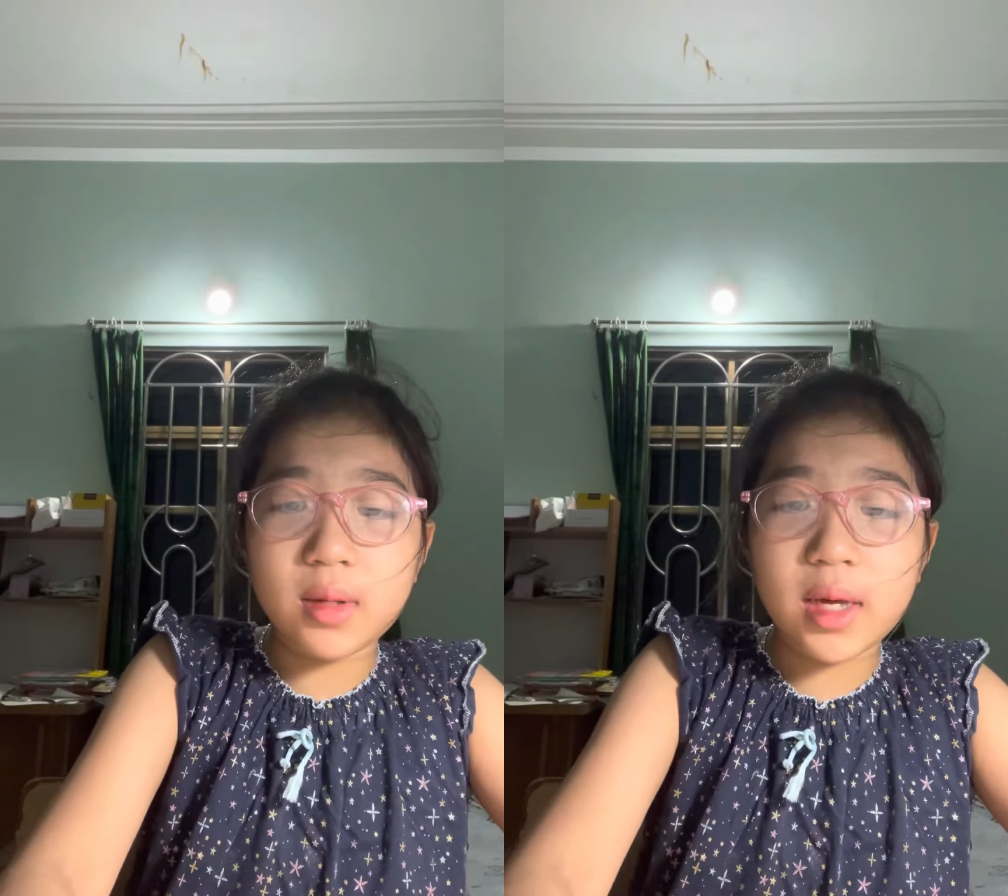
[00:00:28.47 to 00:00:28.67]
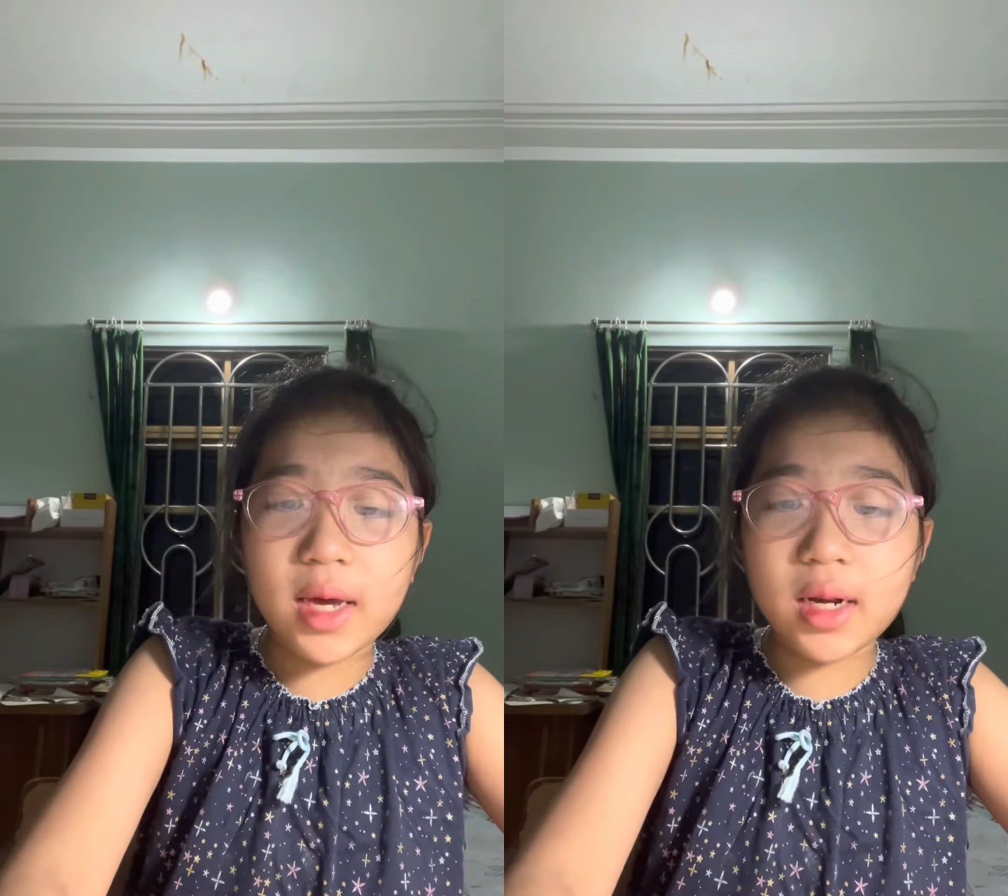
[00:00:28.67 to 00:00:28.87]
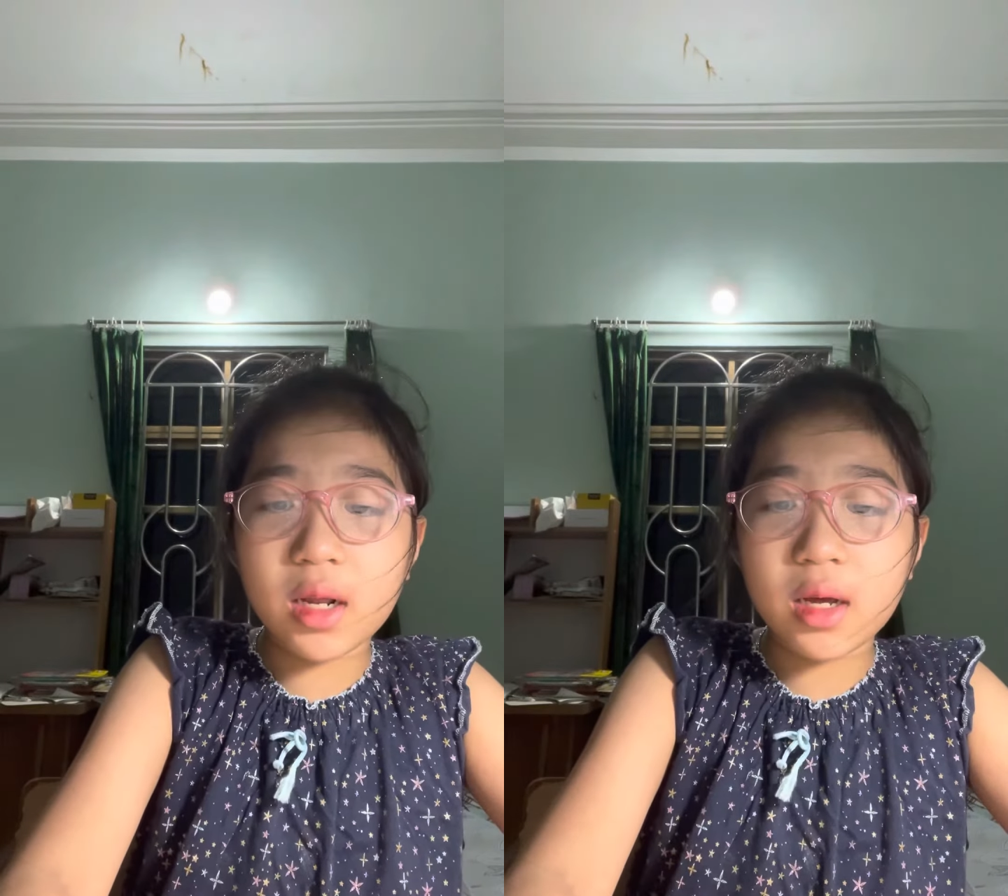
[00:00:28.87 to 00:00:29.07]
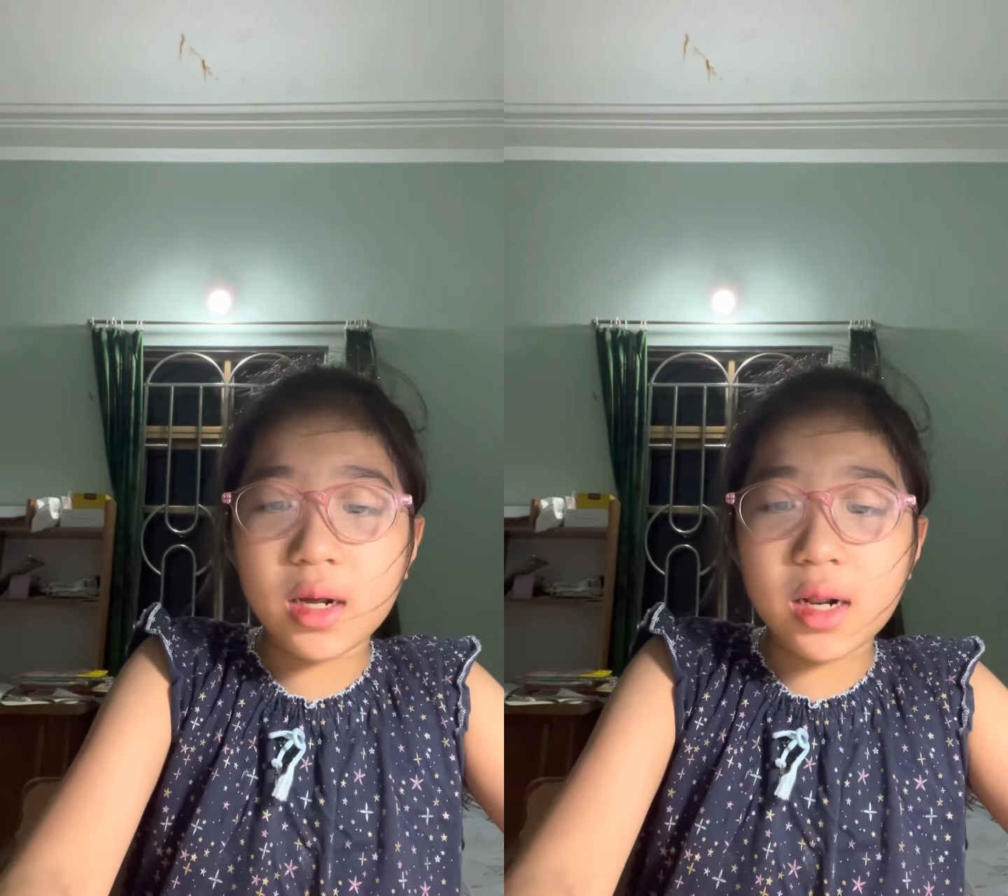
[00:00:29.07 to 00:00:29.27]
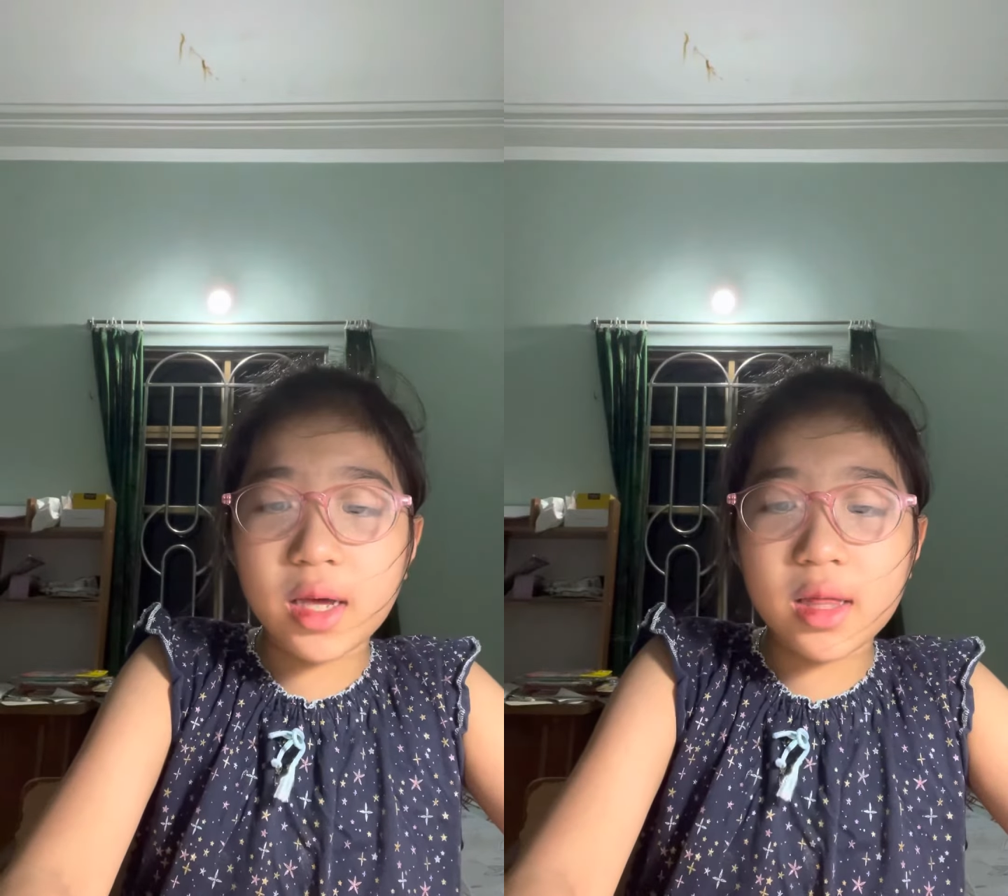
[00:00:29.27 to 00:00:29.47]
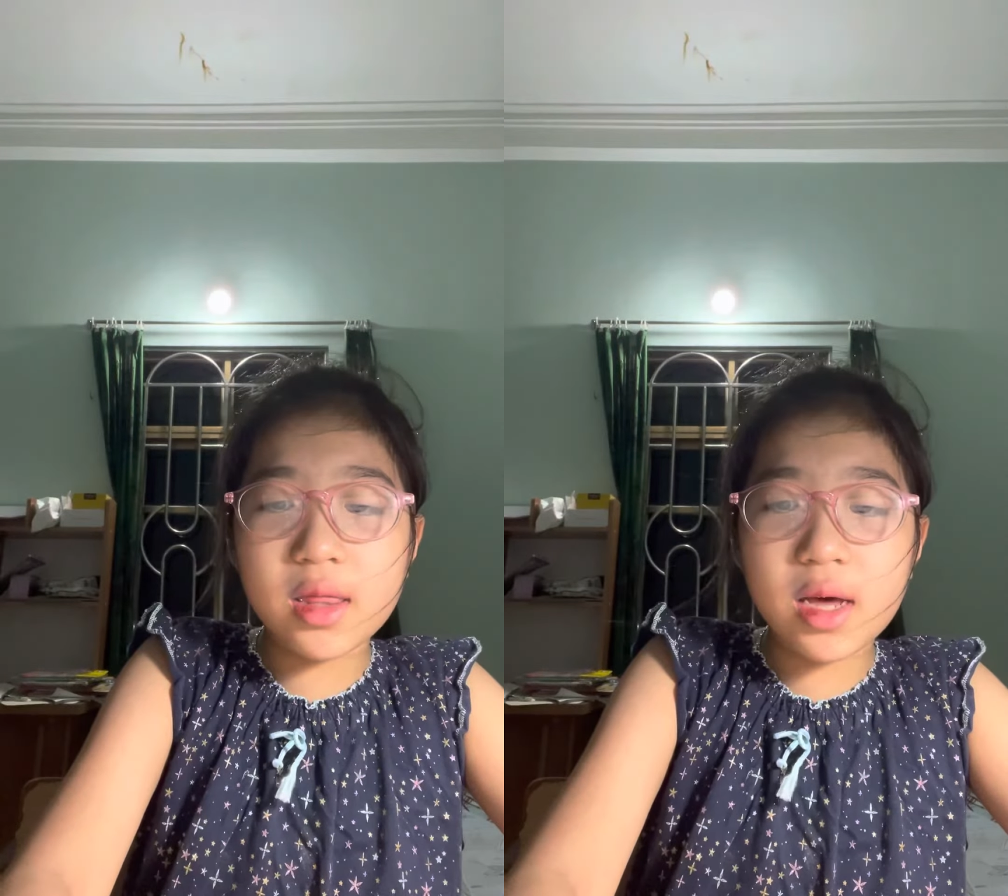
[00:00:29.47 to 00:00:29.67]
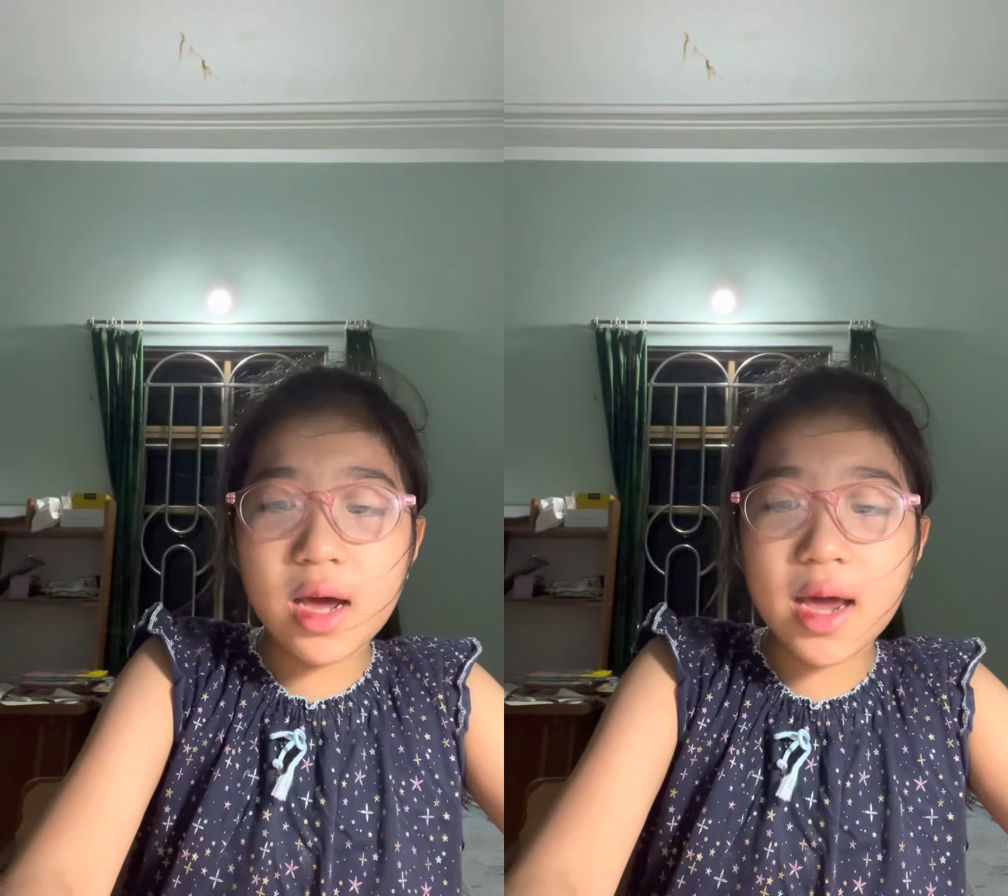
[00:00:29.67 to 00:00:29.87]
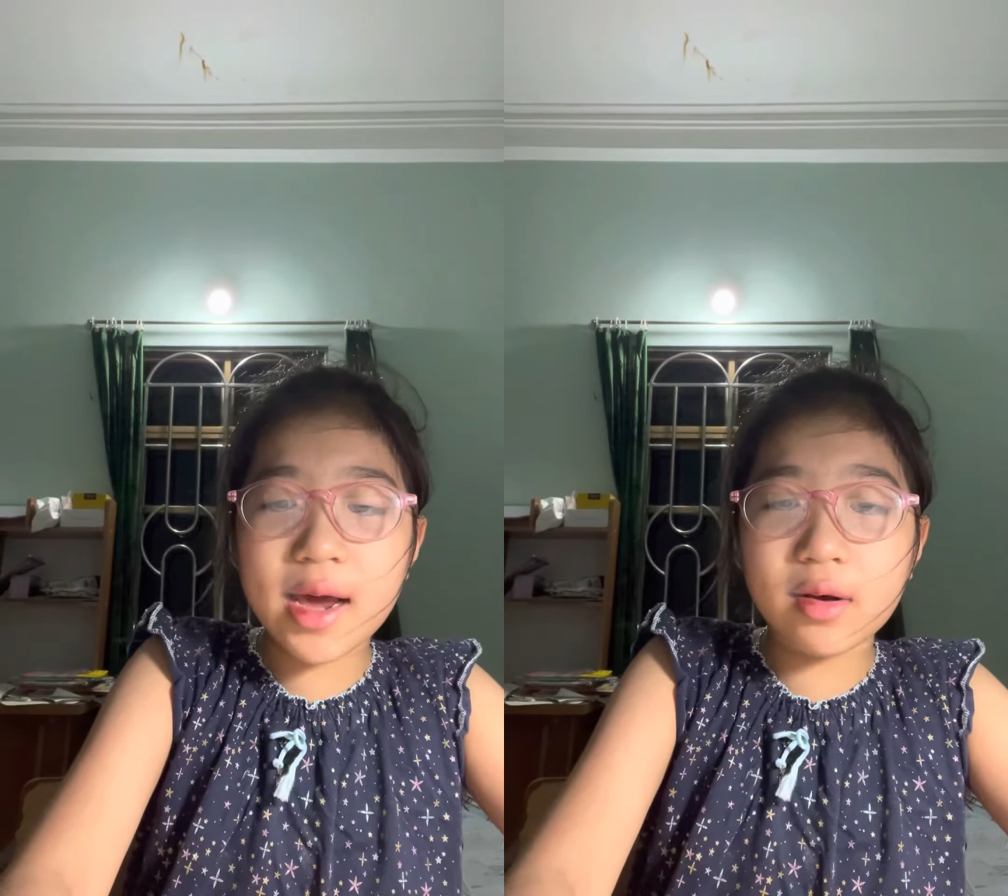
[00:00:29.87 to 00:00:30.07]
and clean the
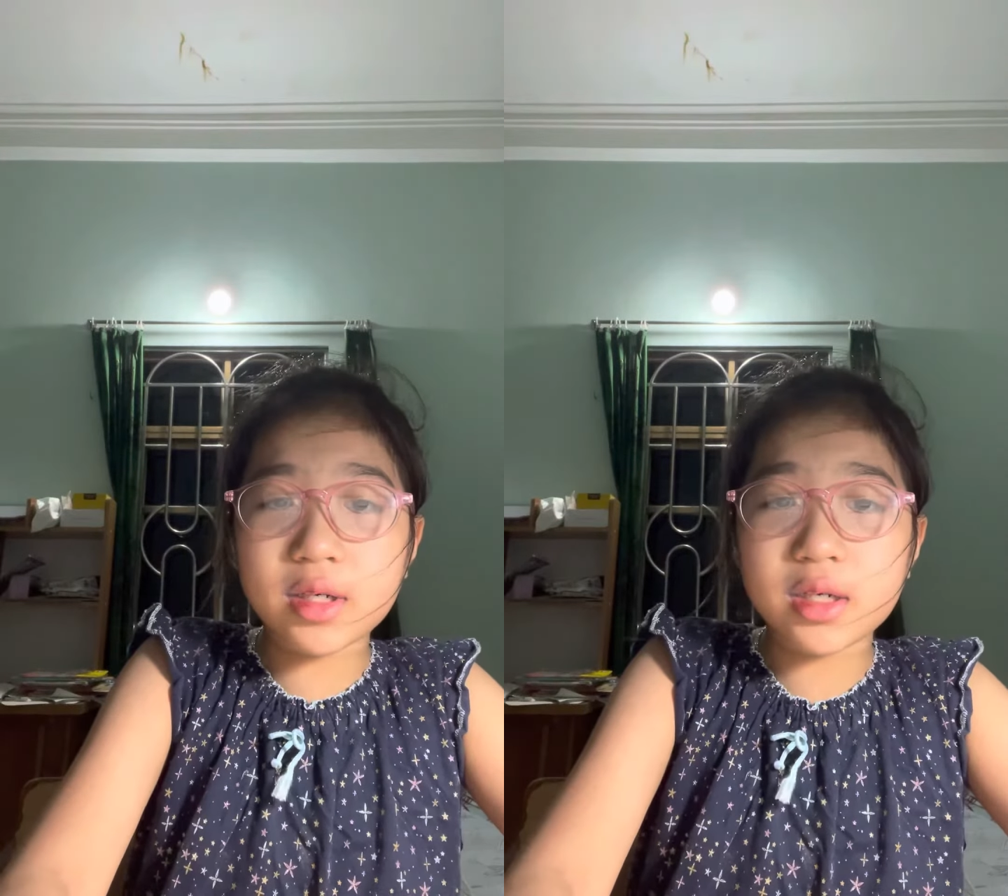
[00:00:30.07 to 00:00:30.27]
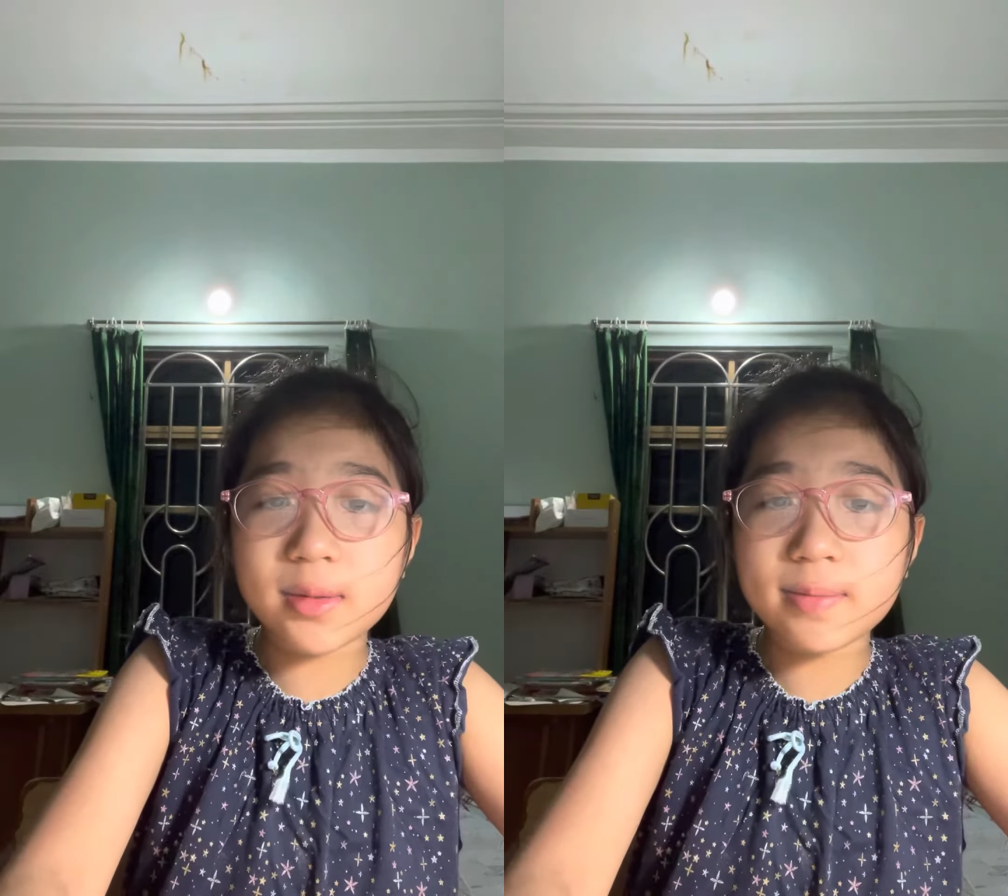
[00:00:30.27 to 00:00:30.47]
house.